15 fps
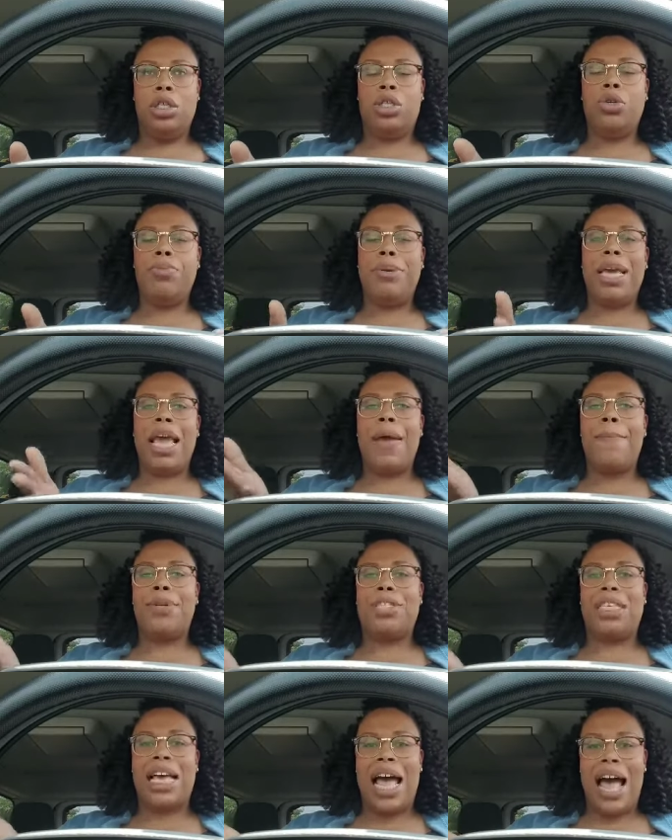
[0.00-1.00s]
to be
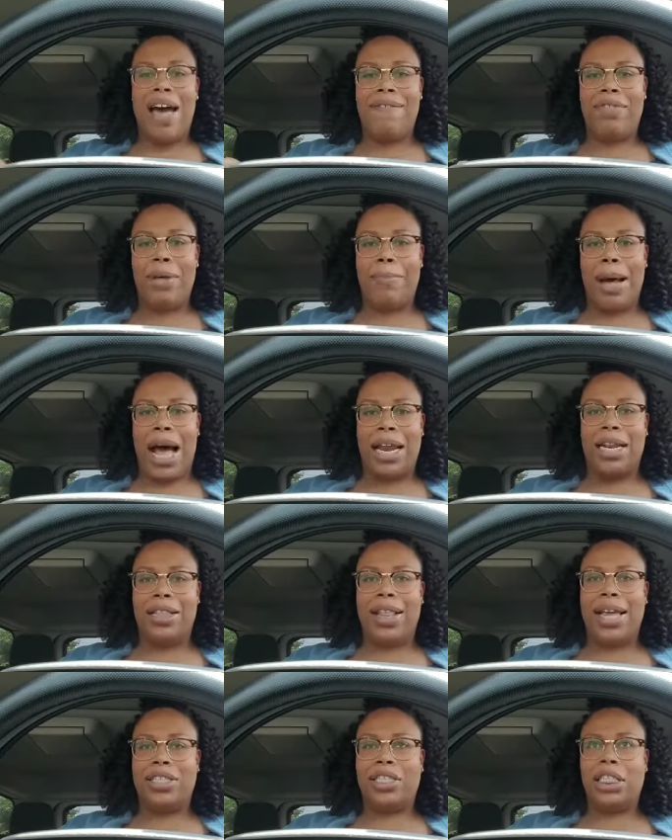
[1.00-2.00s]
able to have the body
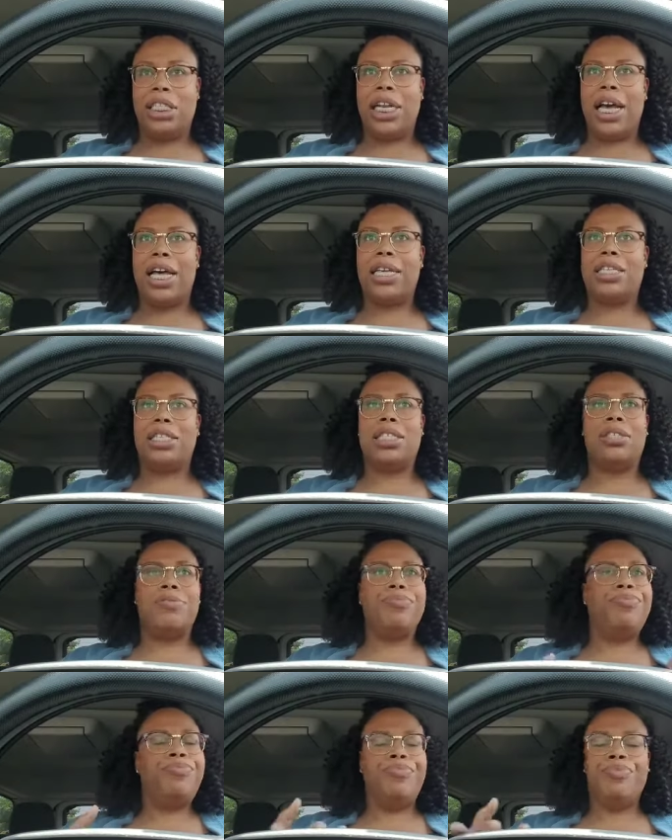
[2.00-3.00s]
that she does.
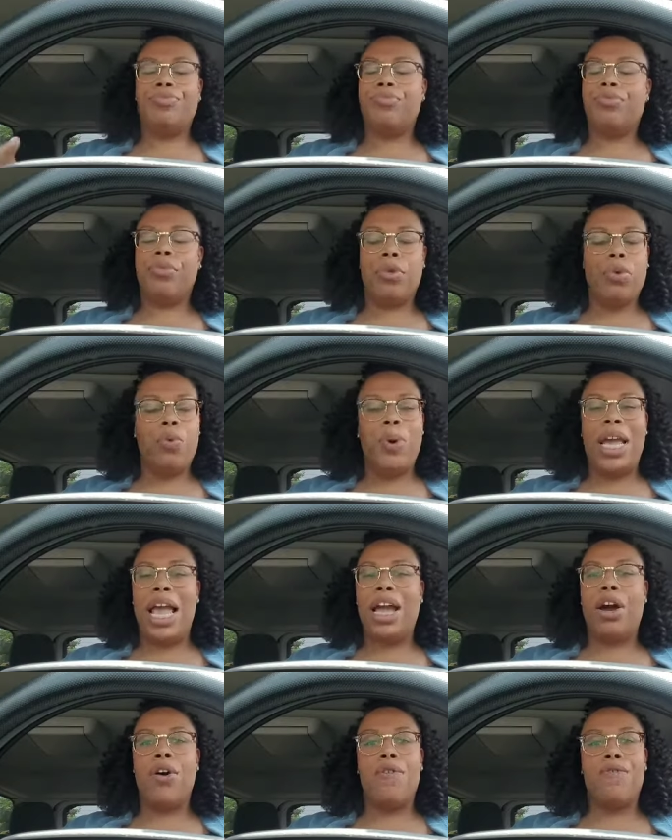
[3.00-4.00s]
We
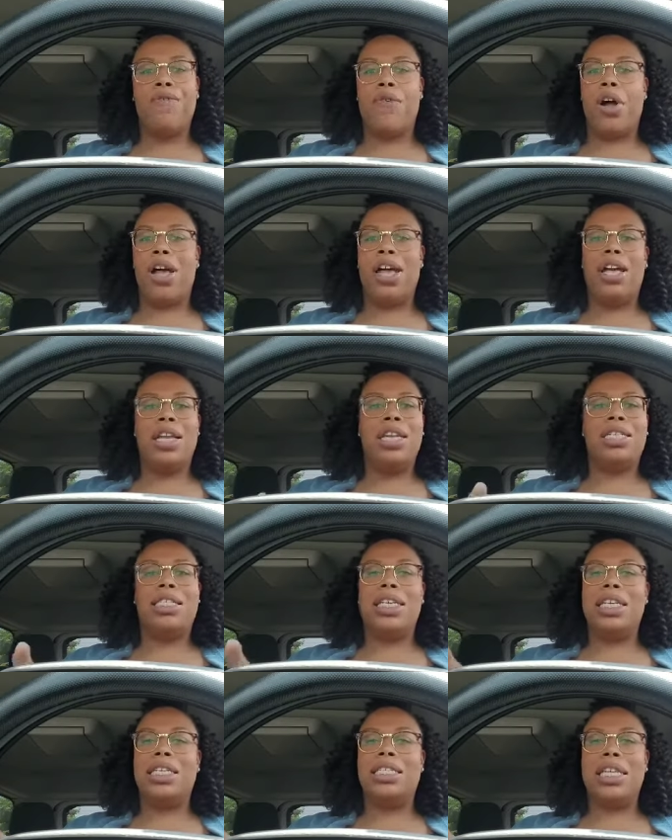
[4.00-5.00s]
ain't gonna front. The
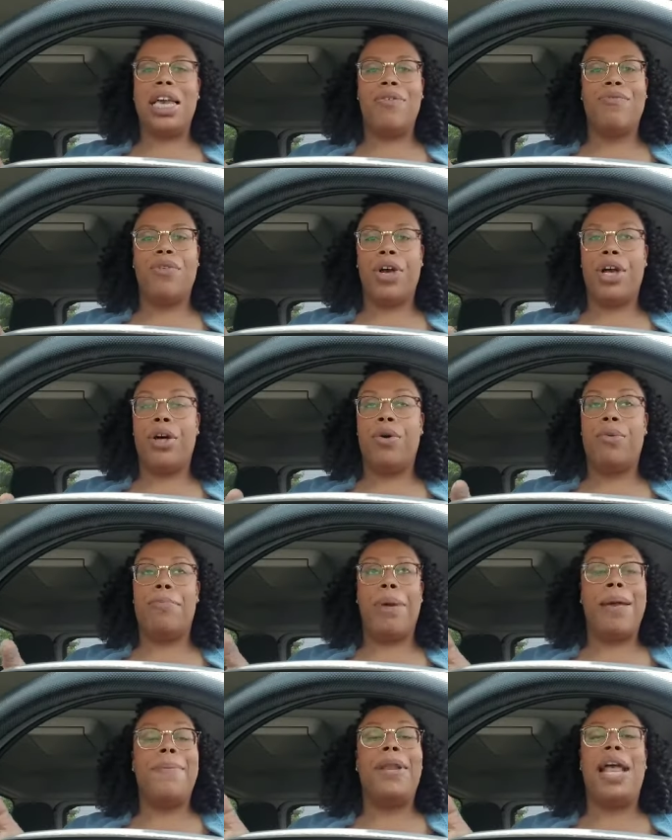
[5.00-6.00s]
titties ain't real.
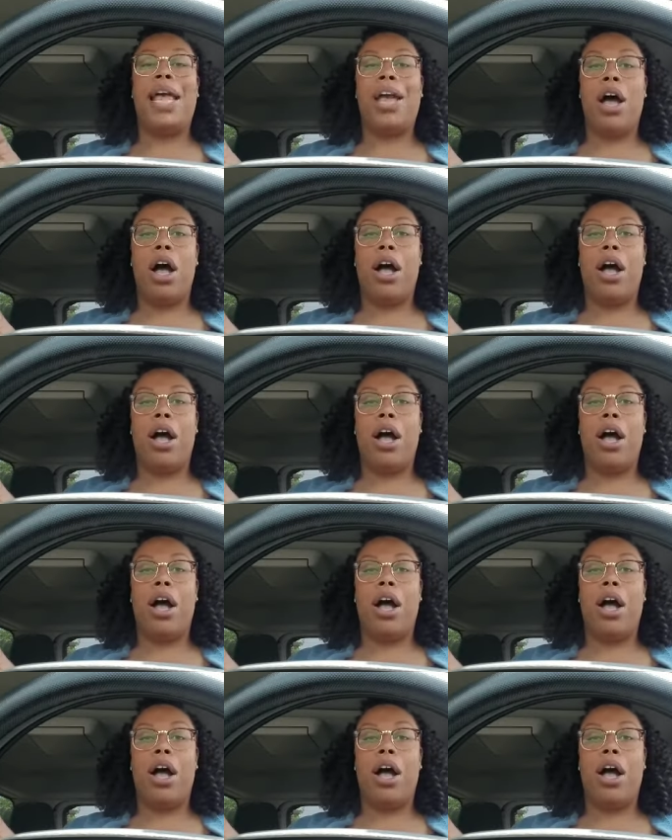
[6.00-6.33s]
Maybe they